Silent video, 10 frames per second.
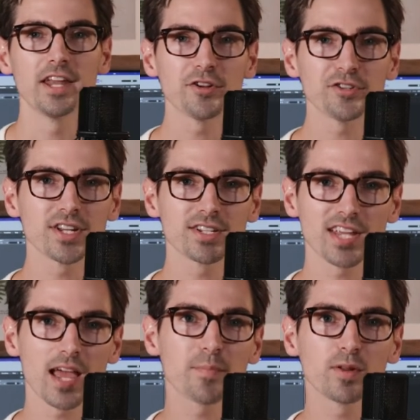And here's an
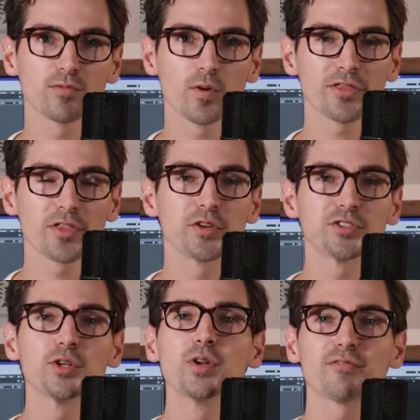example of what
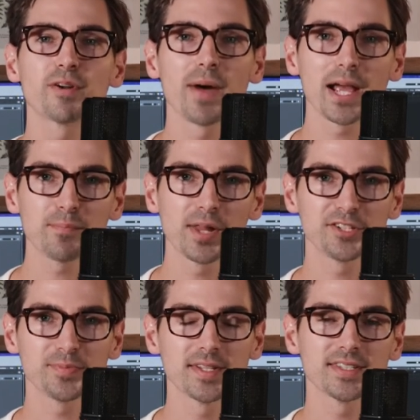those two different mic
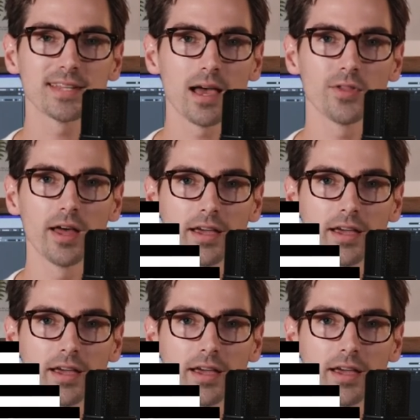placements sound